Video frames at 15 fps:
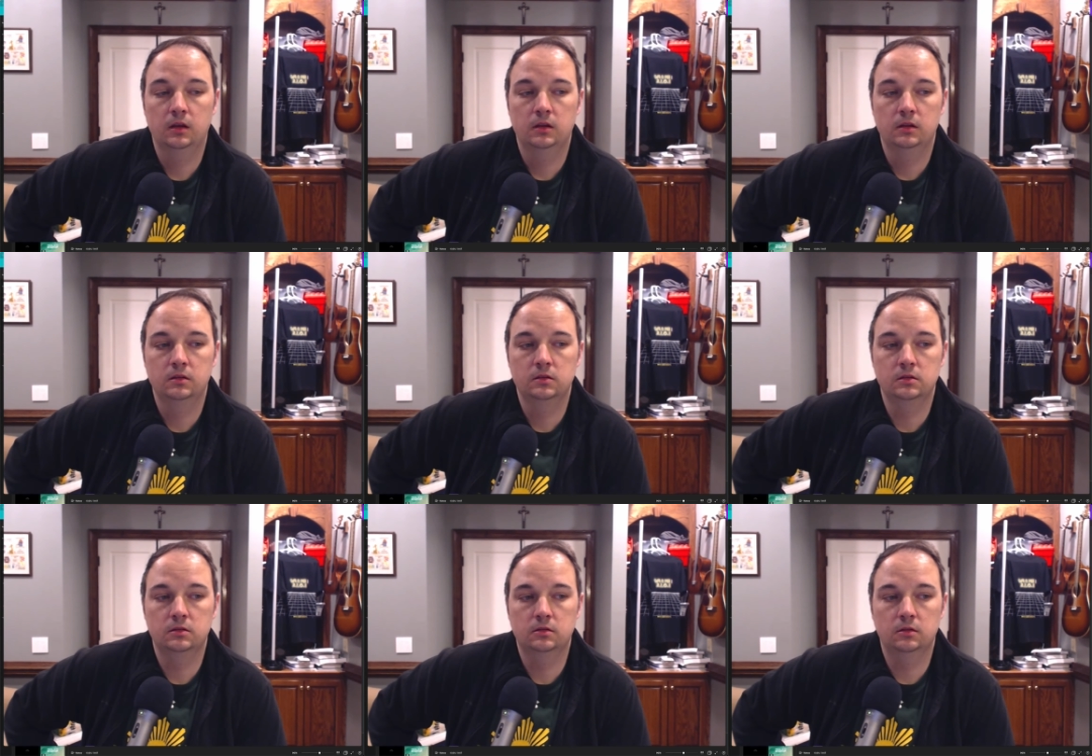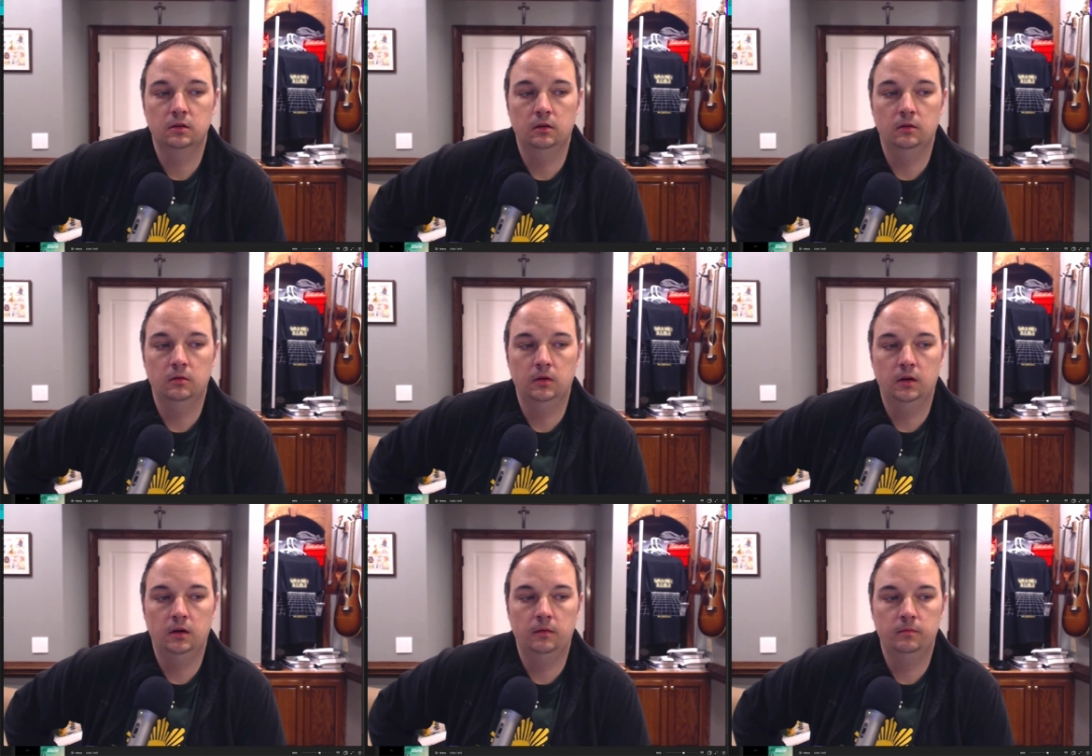
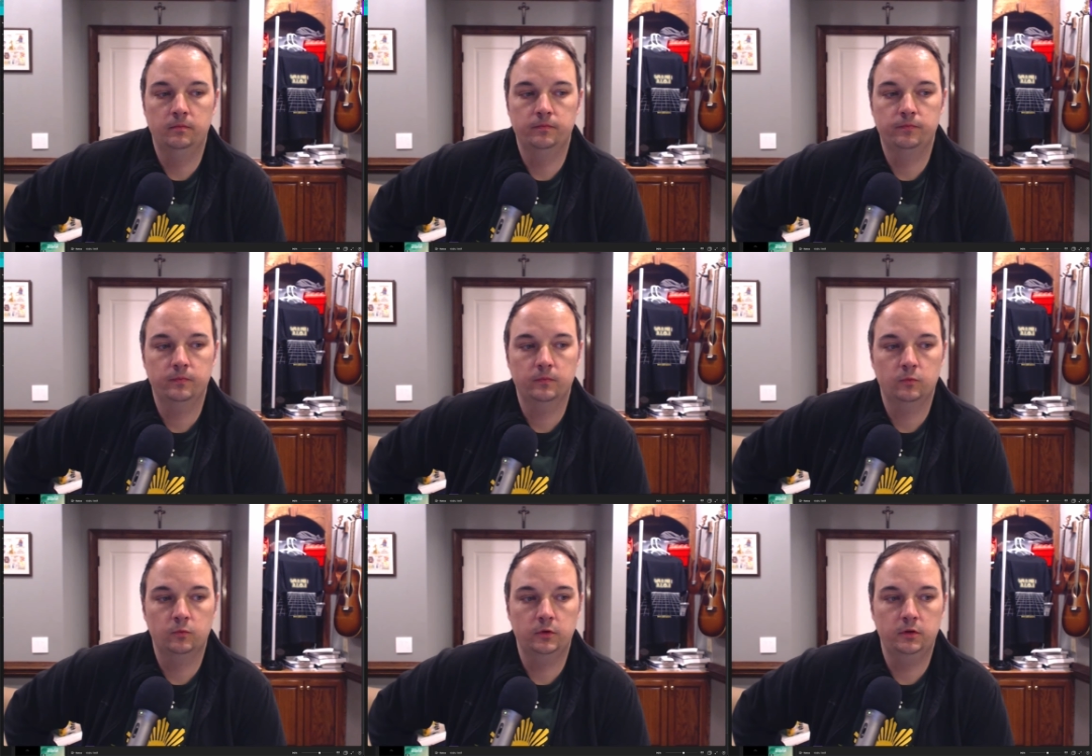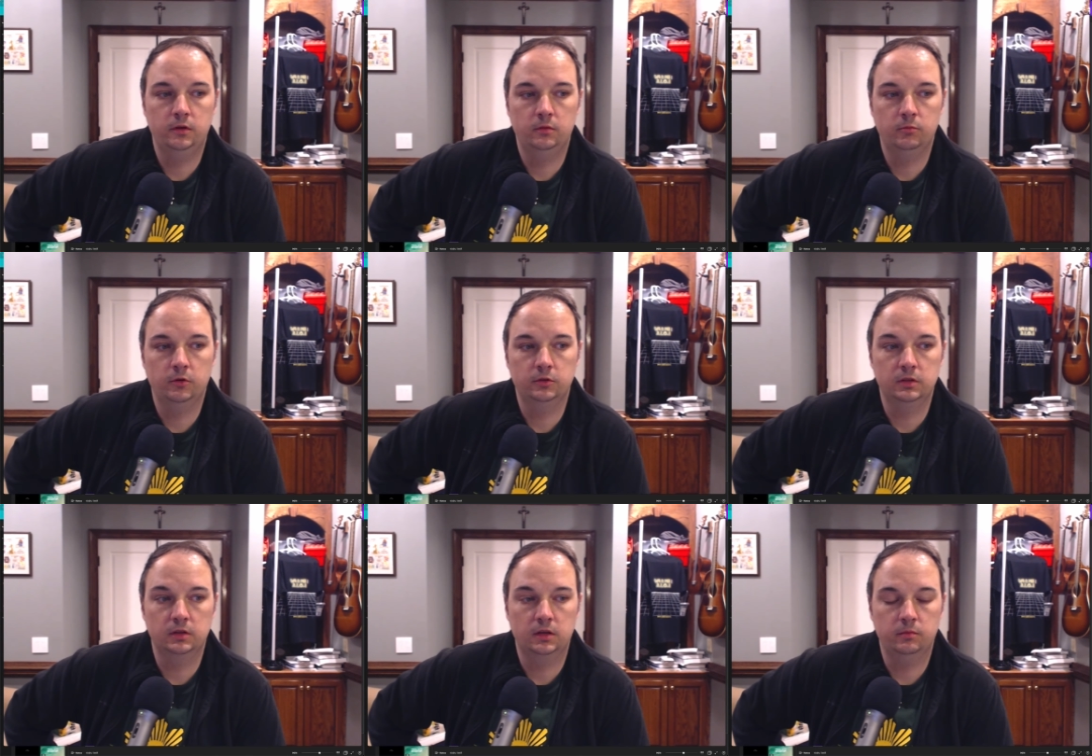So we mostly
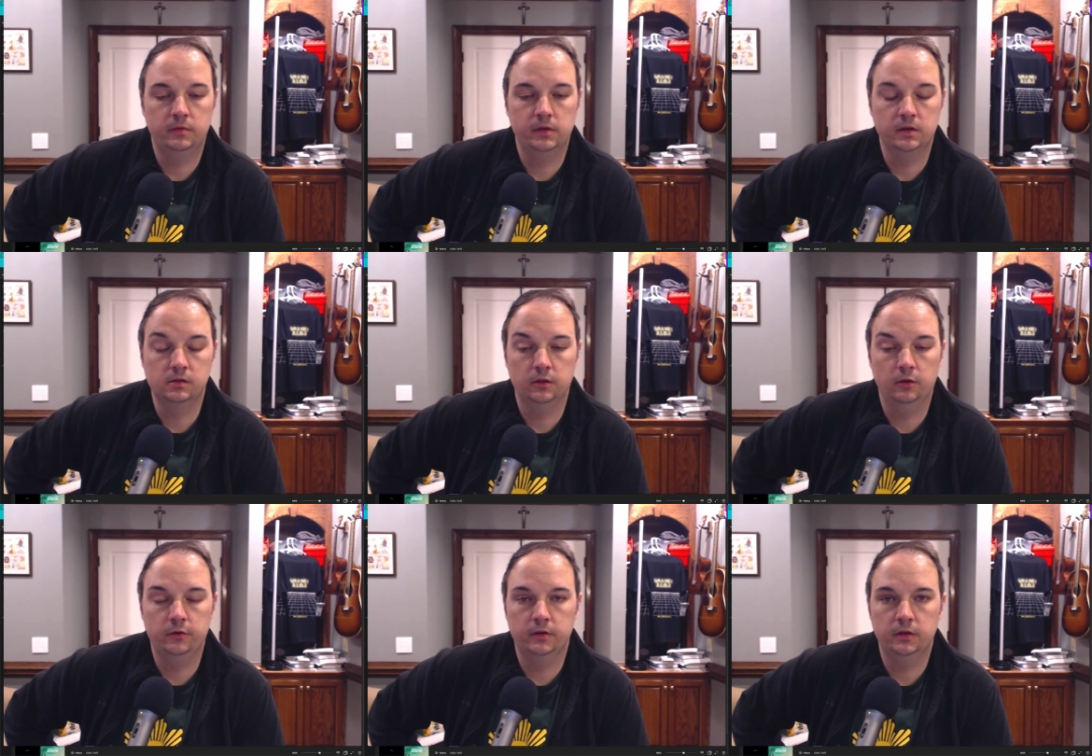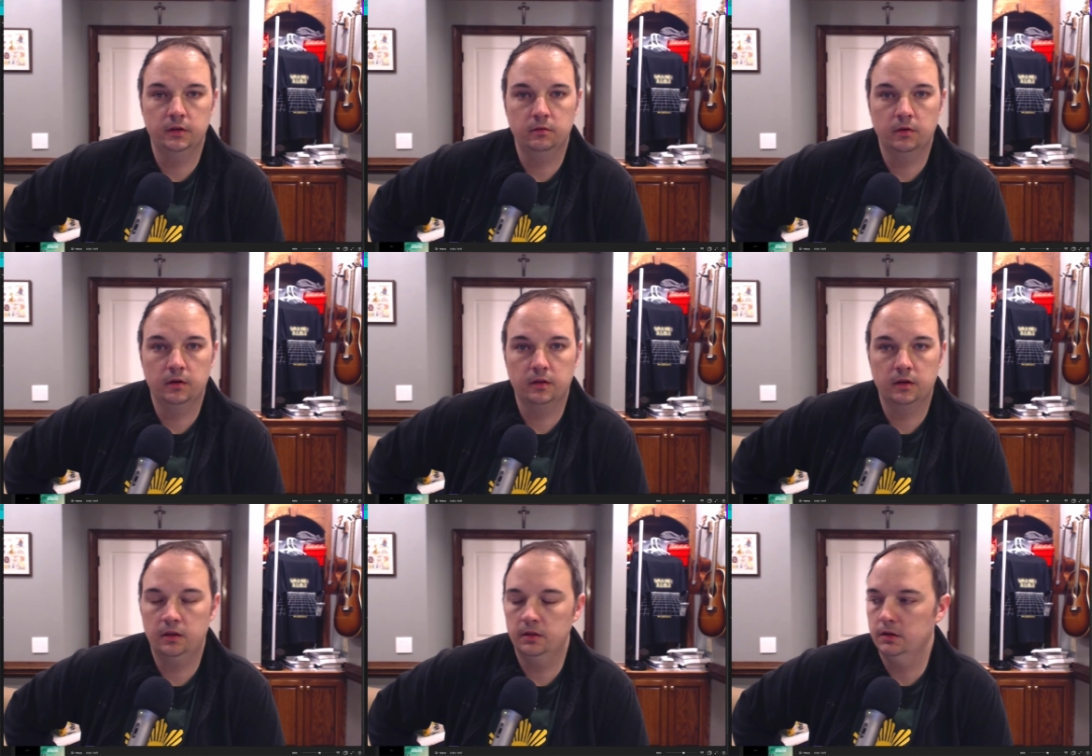keep things low-key around the
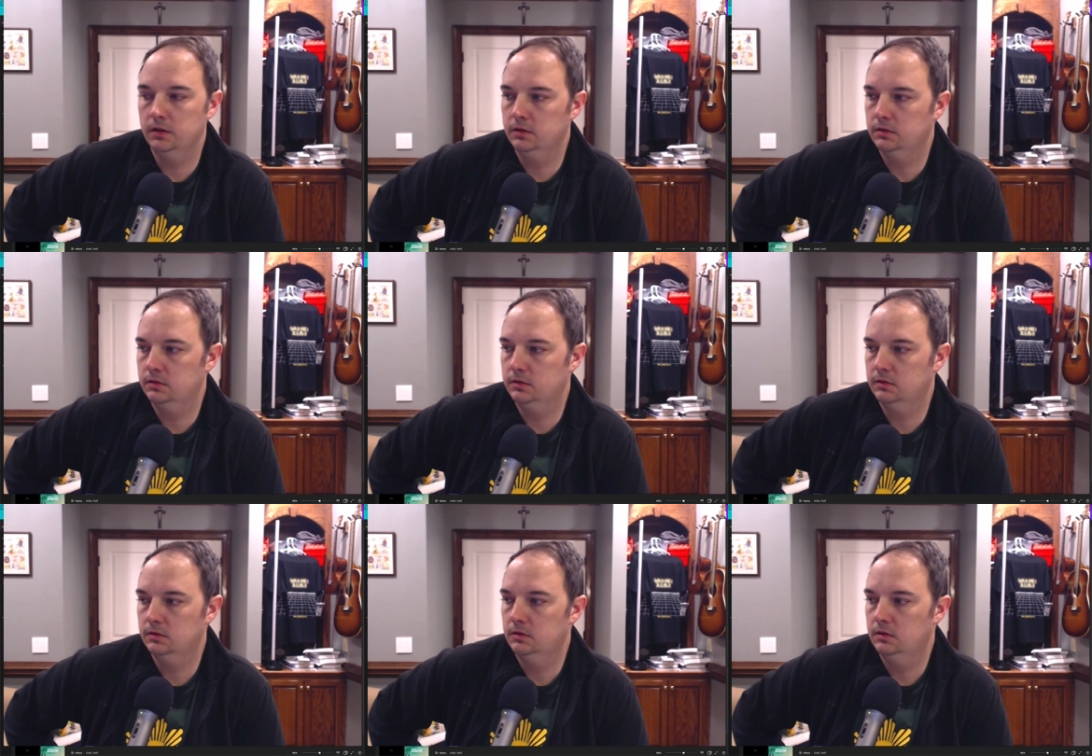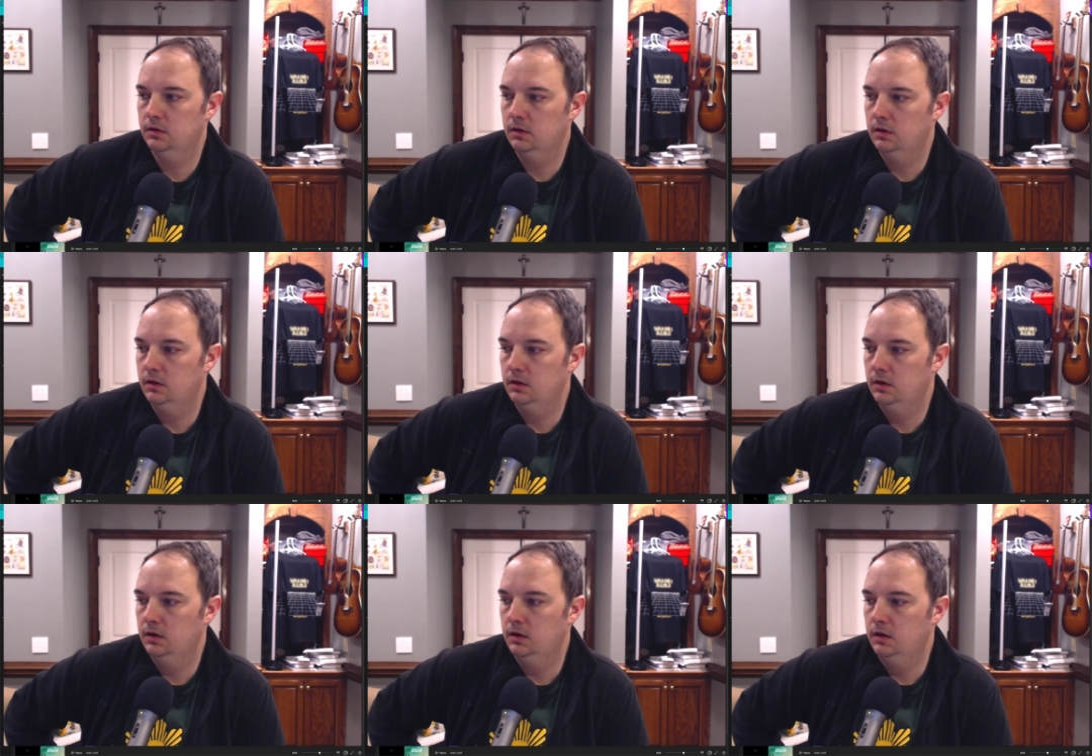holidays,
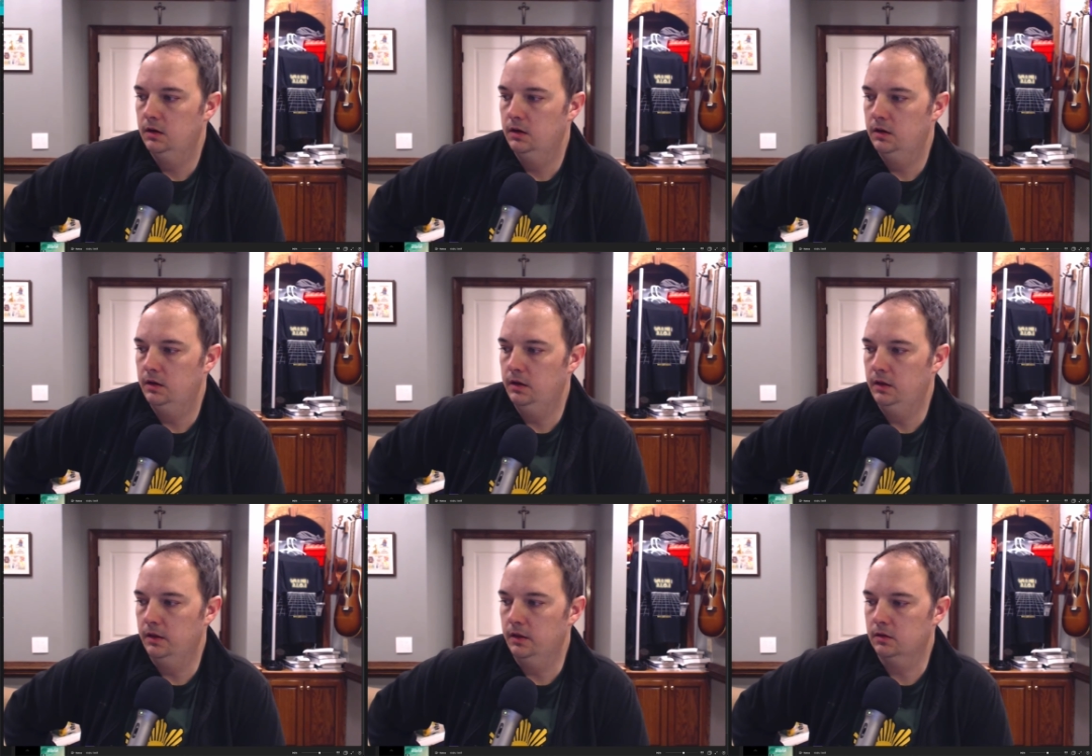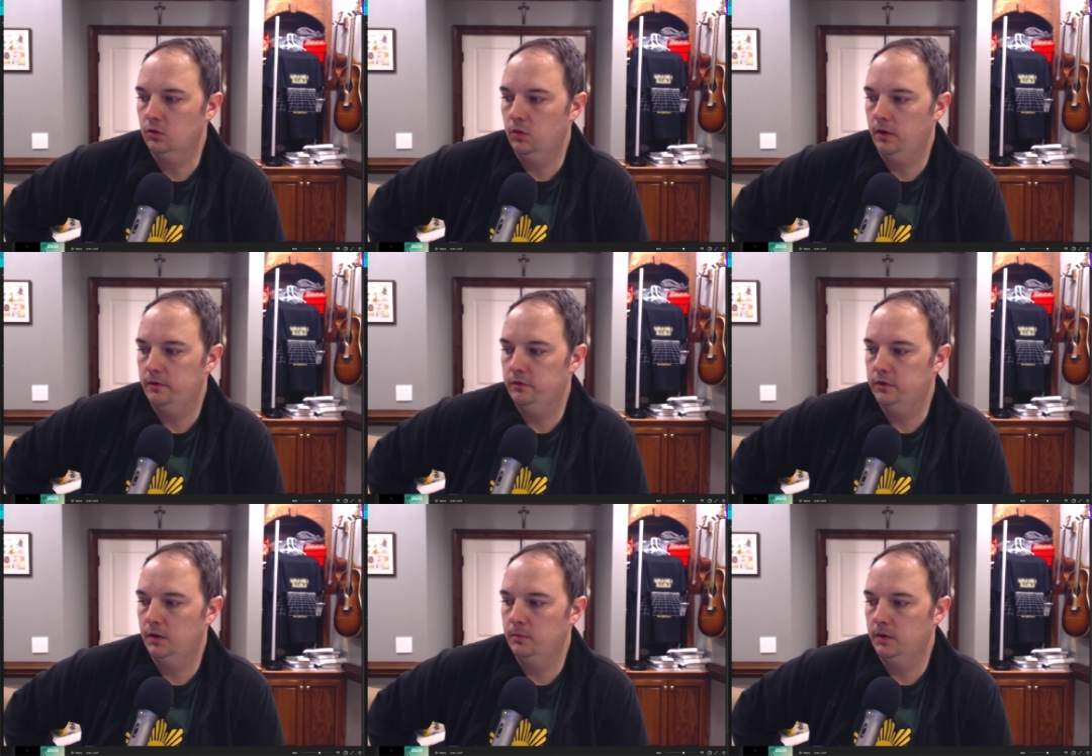and that's quite fine by